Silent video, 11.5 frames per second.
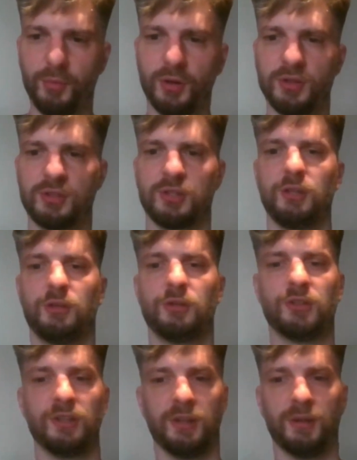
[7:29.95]
which are
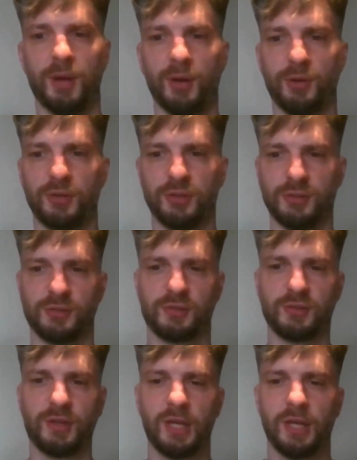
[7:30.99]
usually the emotions